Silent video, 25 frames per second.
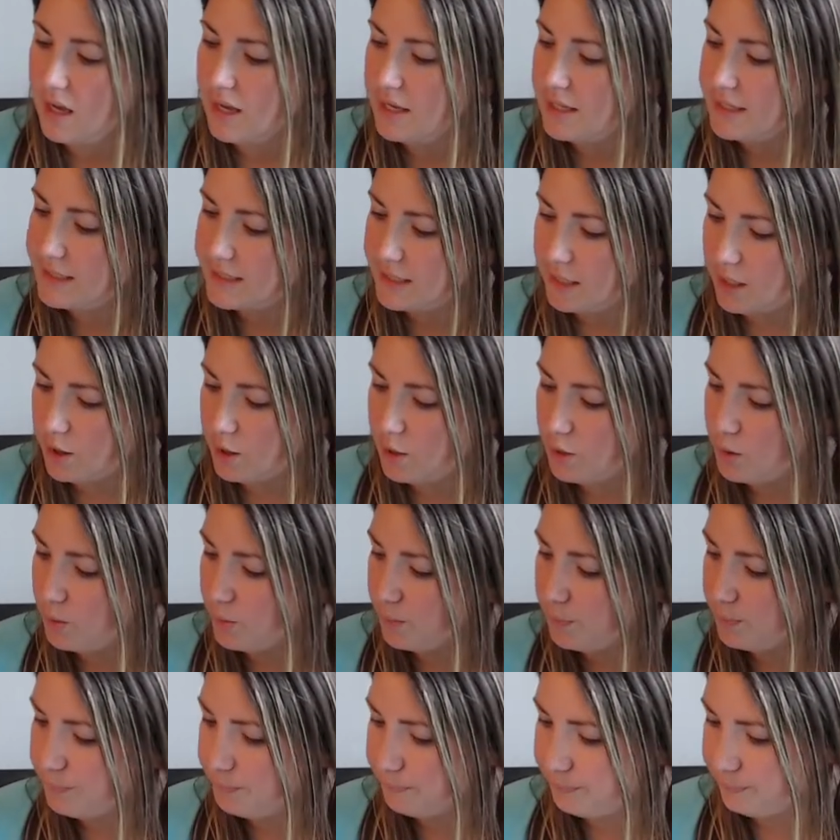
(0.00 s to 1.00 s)

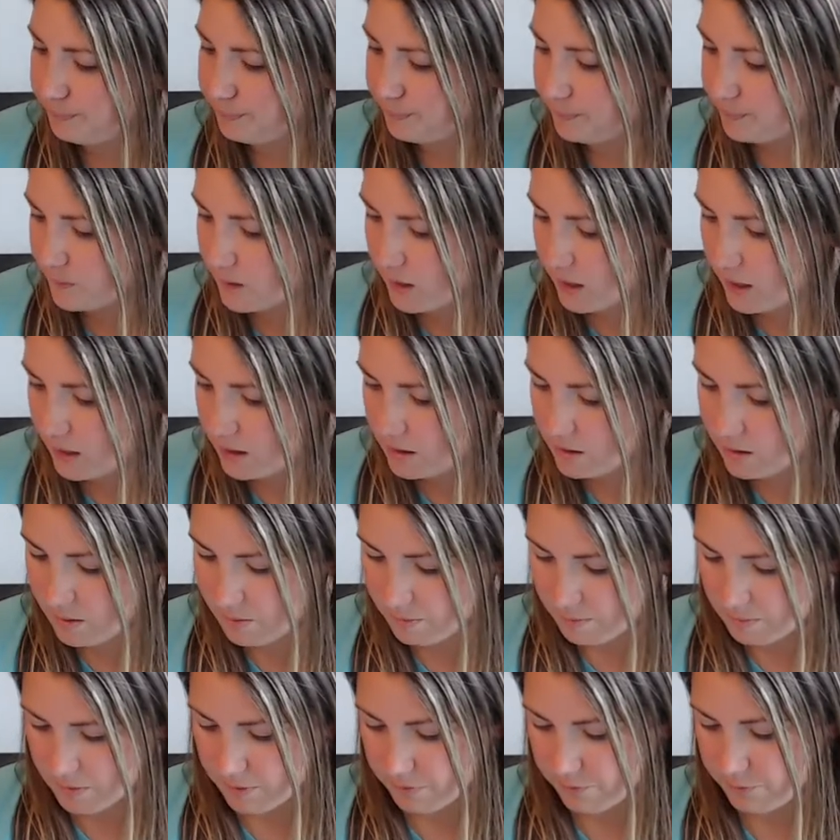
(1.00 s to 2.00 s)
So,
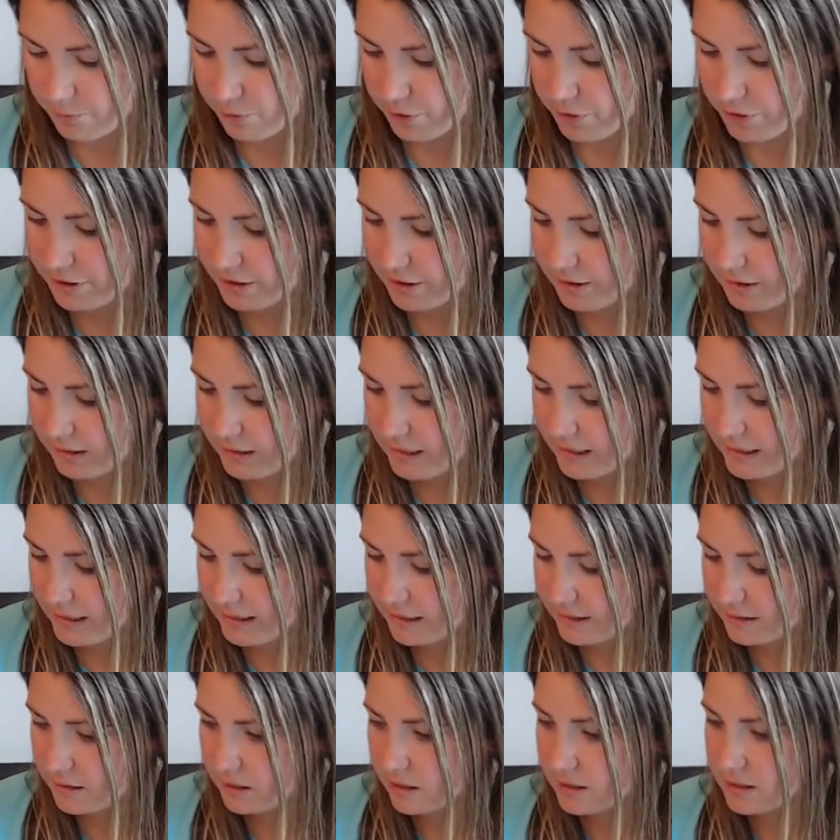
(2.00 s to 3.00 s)
Um, unfortunately,
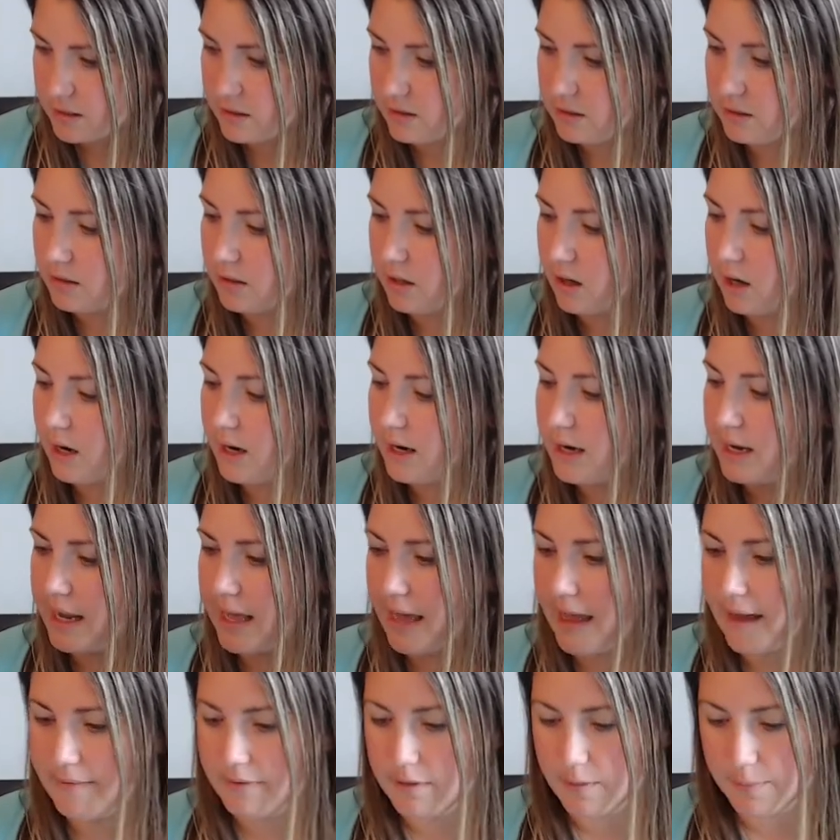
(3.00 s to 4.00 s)
this does not
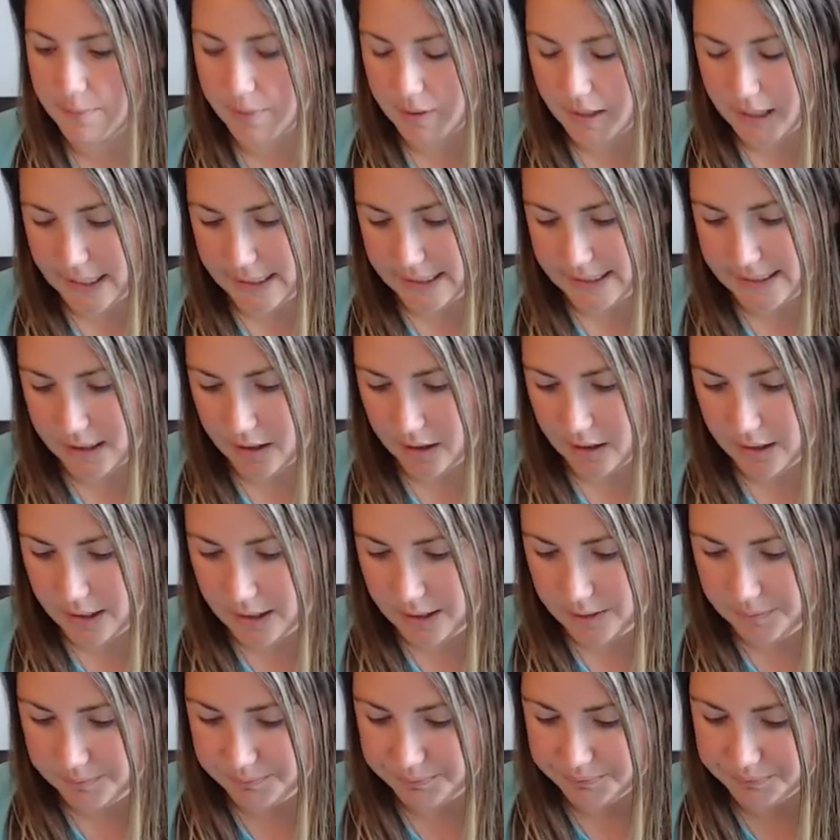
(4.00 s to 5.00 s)
have a price on
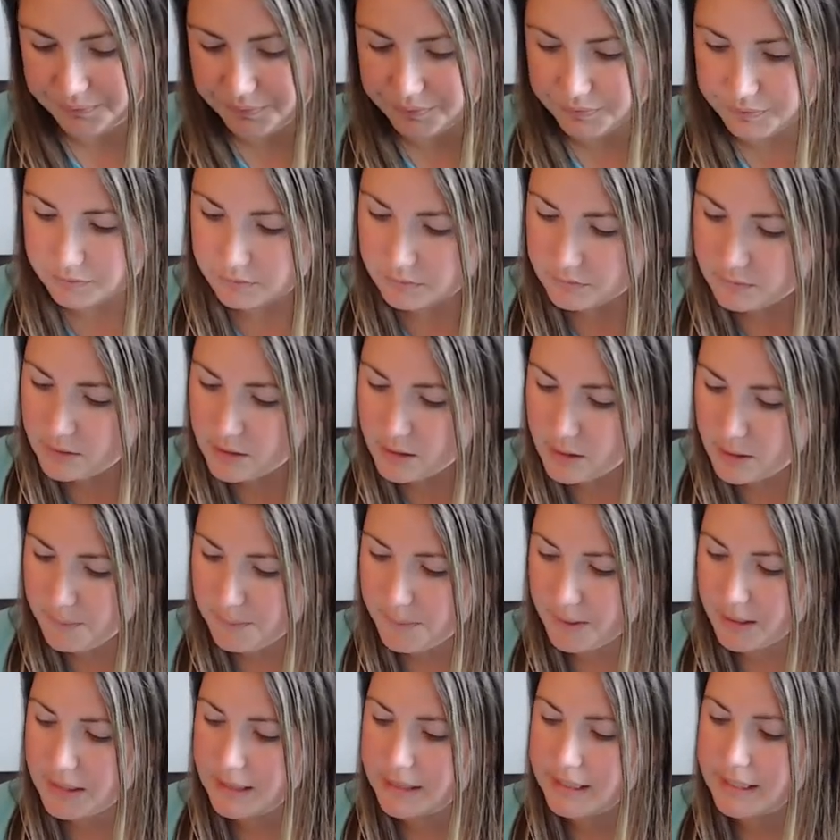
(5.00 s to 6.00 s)
it,
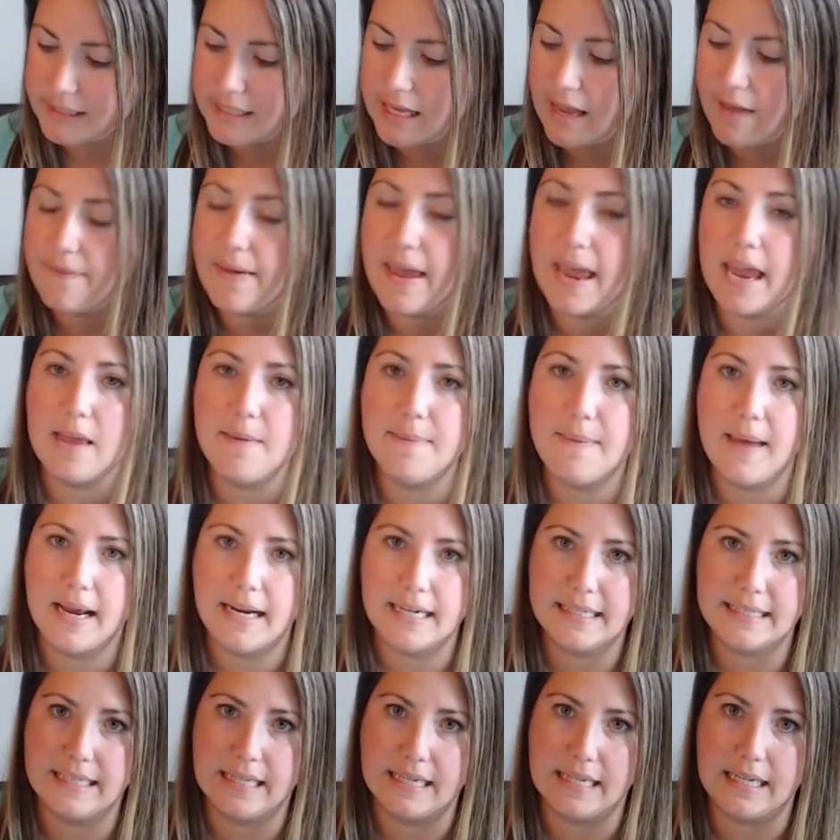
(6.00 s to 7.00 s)
but it does have eight
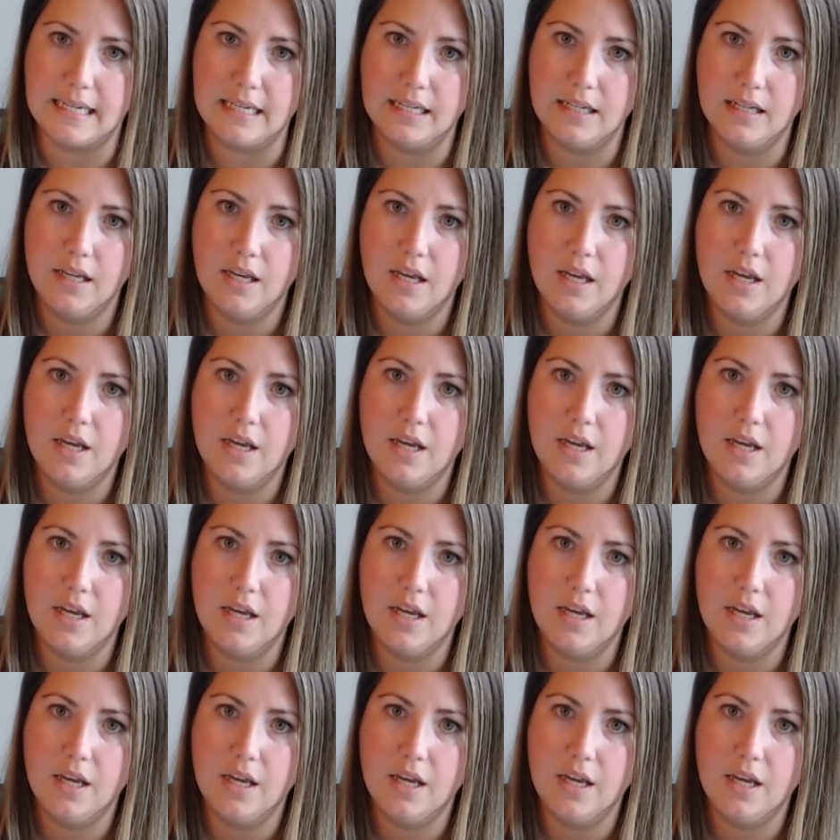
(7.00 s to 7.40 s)
bags in it.